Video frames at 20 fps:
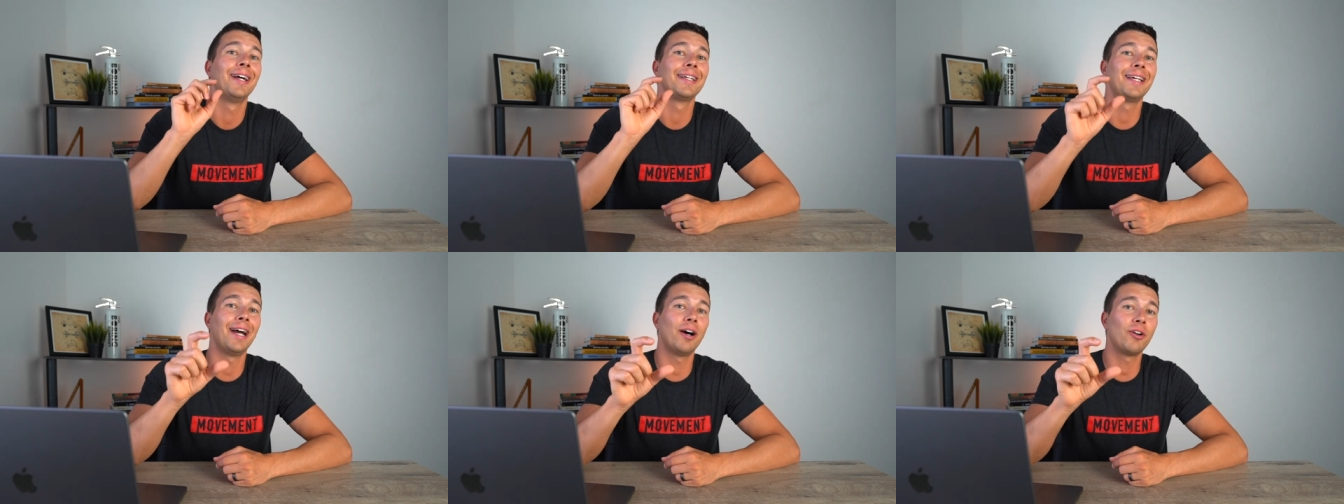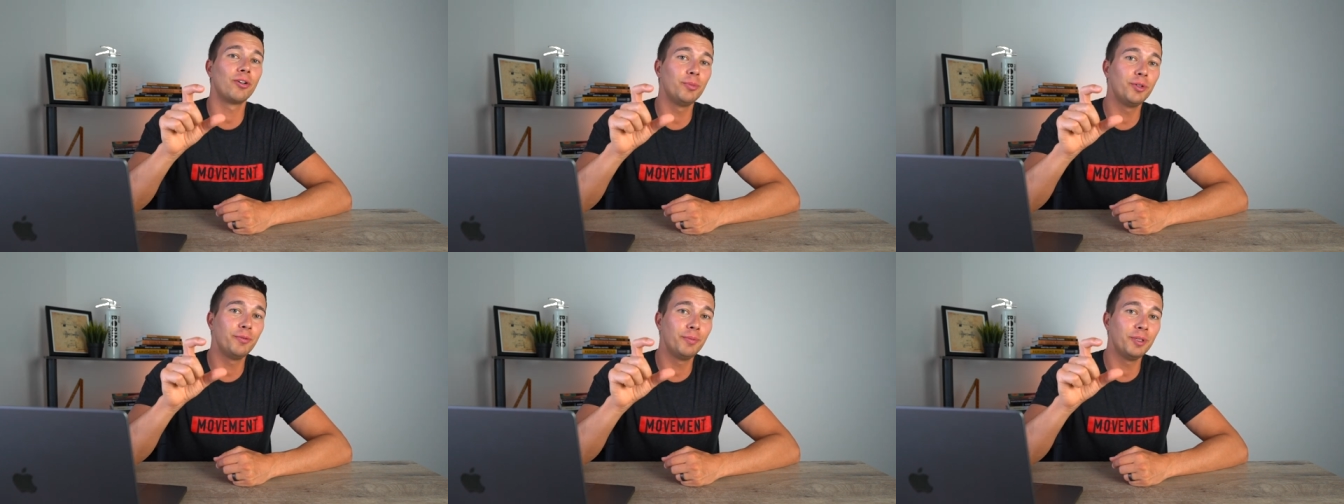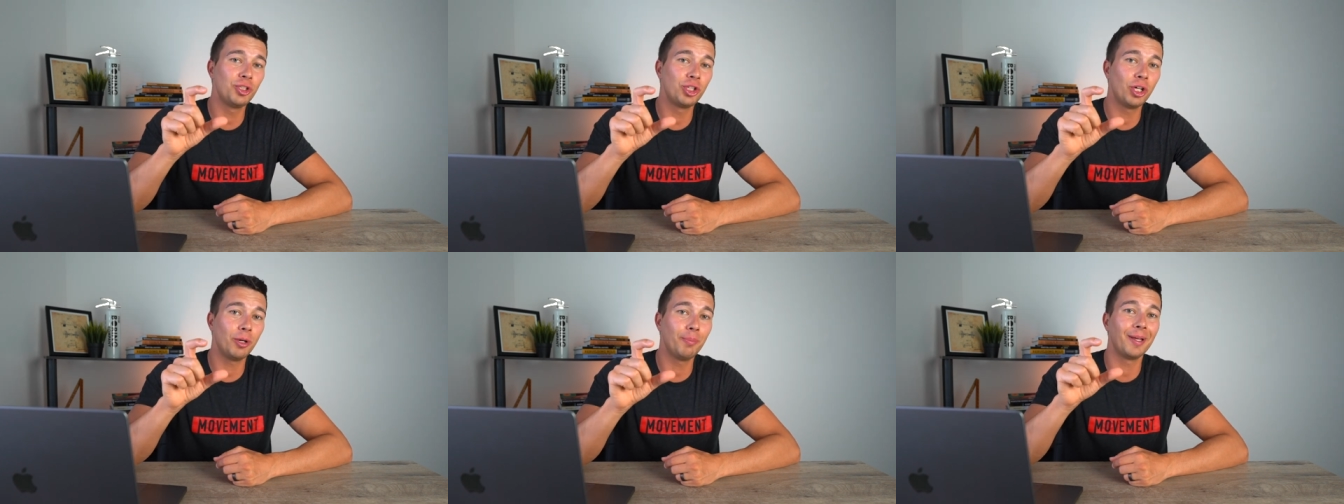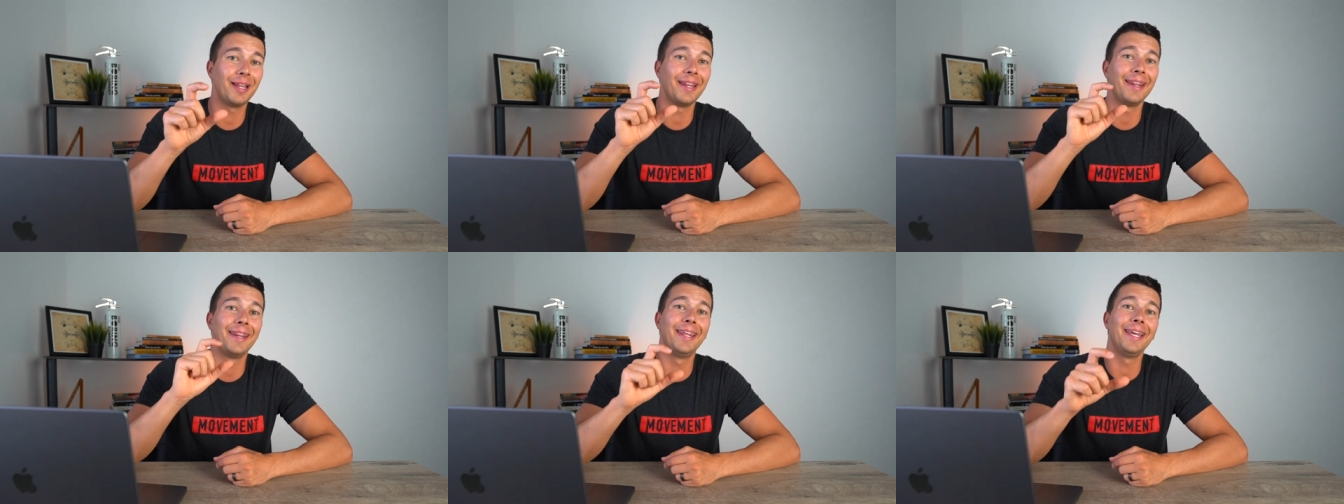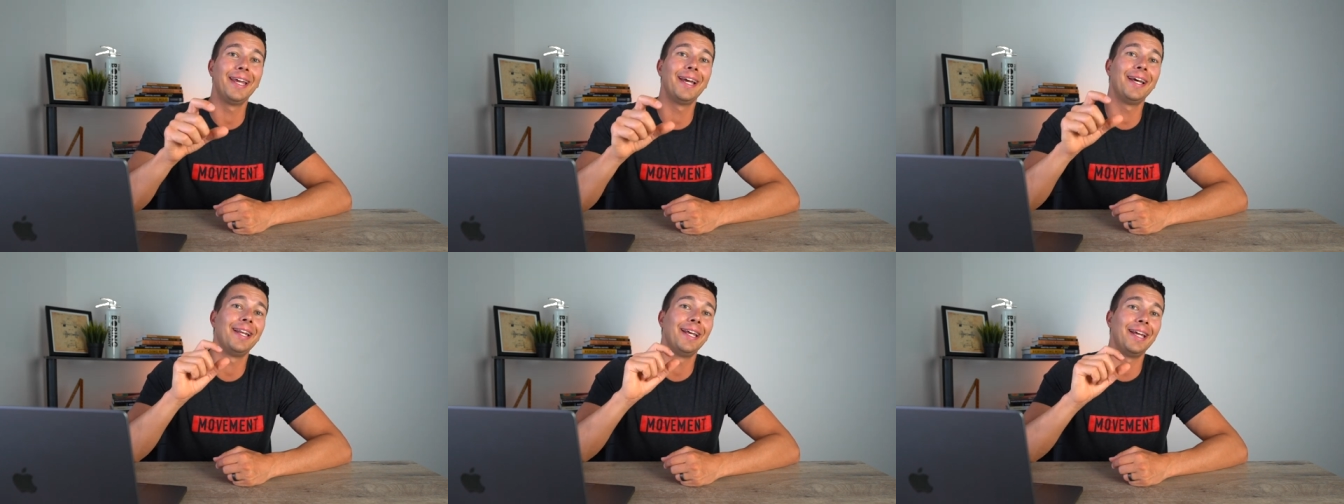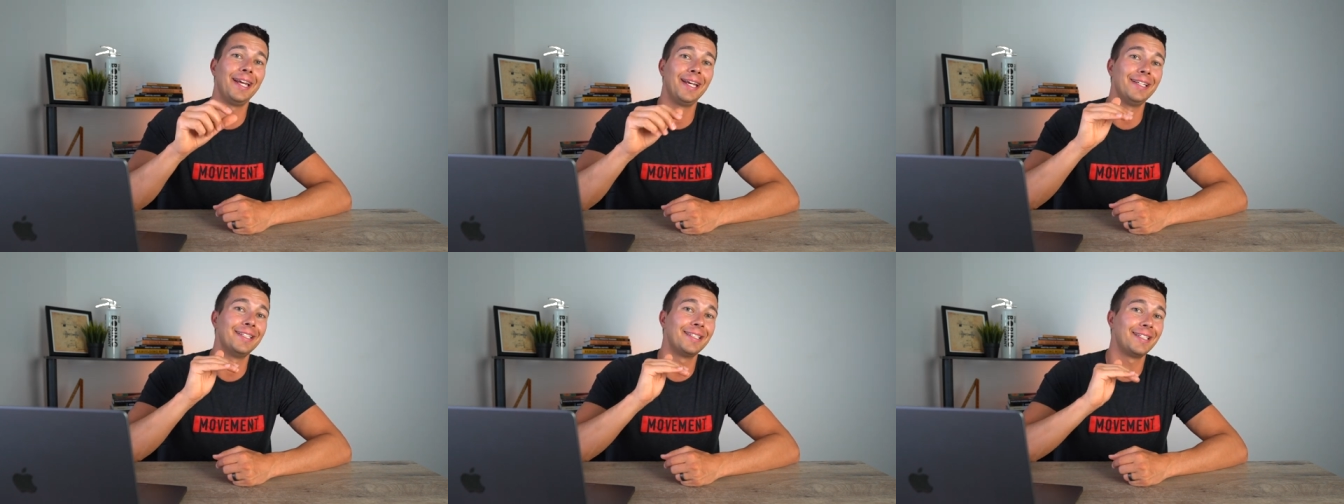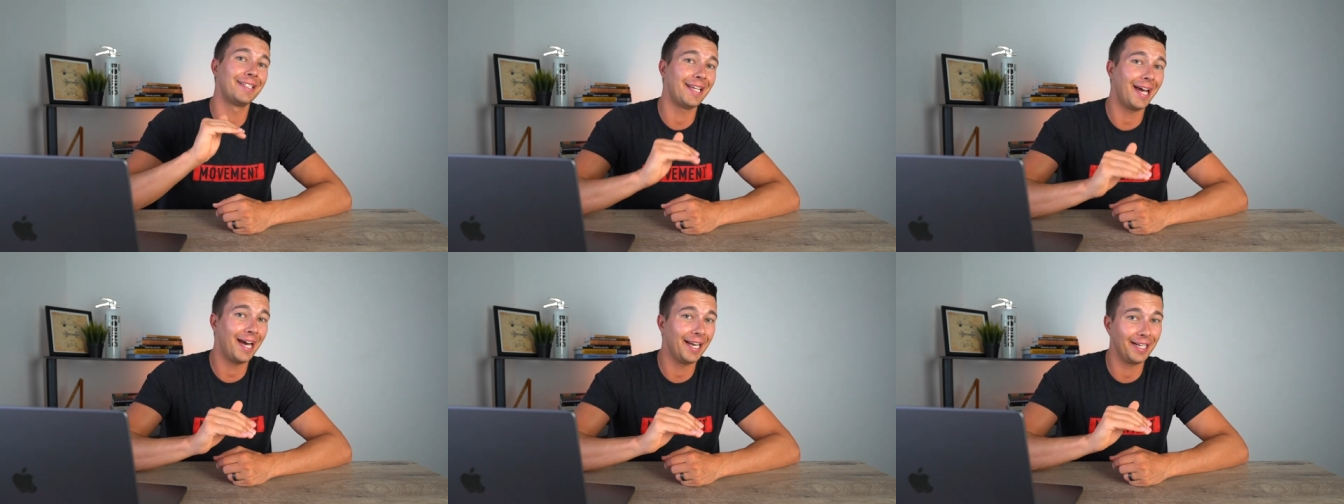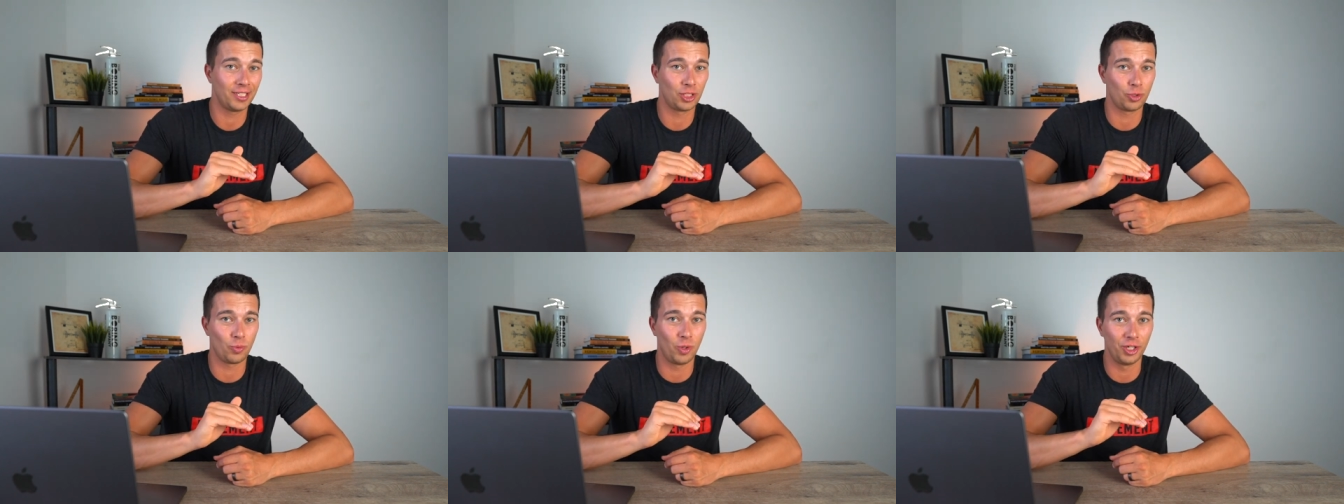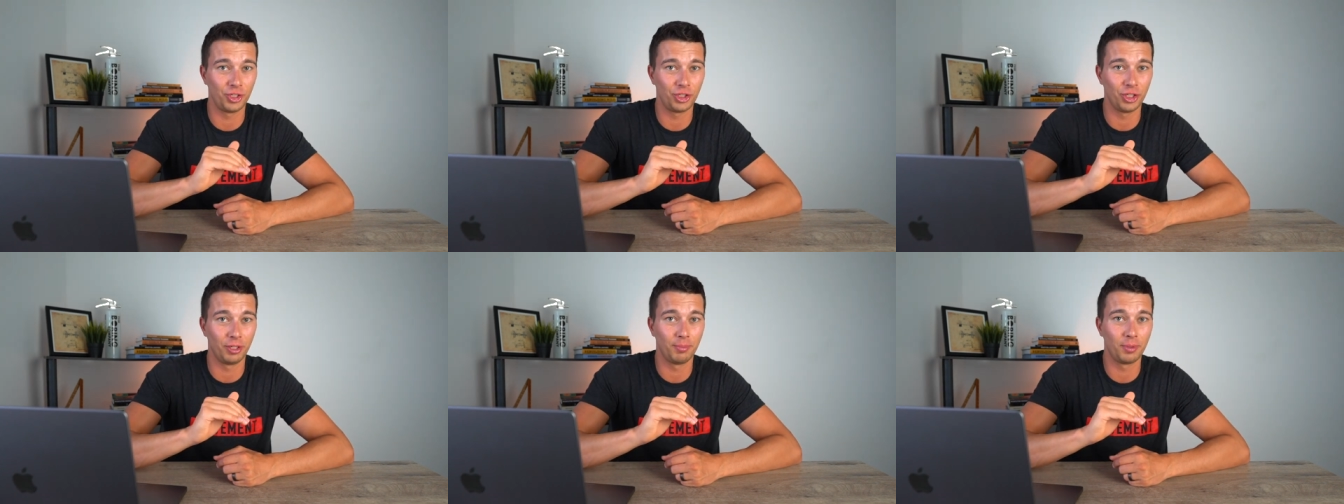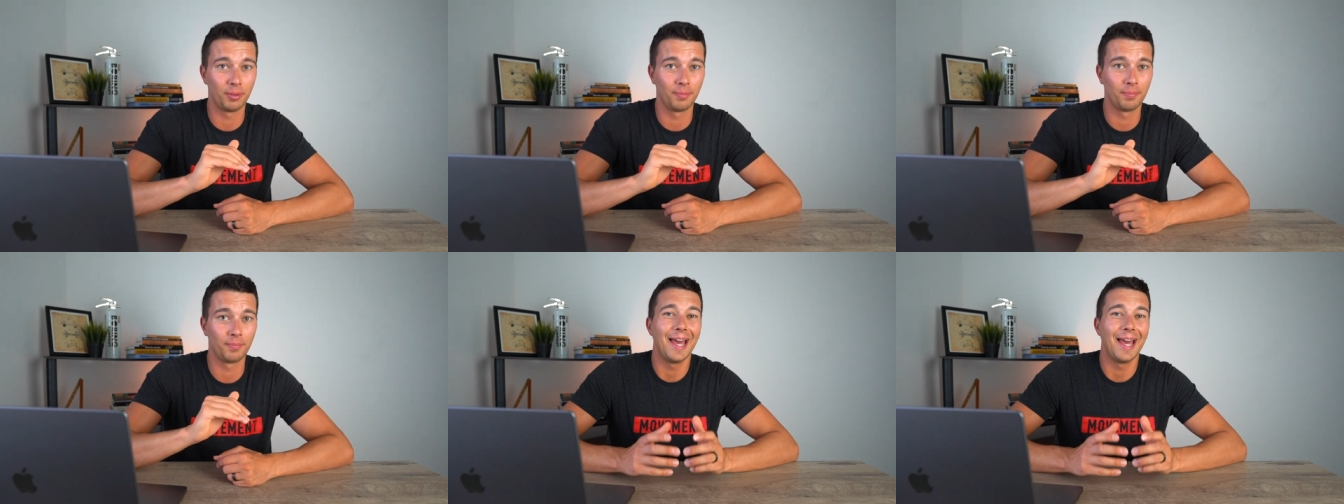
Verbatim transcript: counter movement jump than a static squat jump.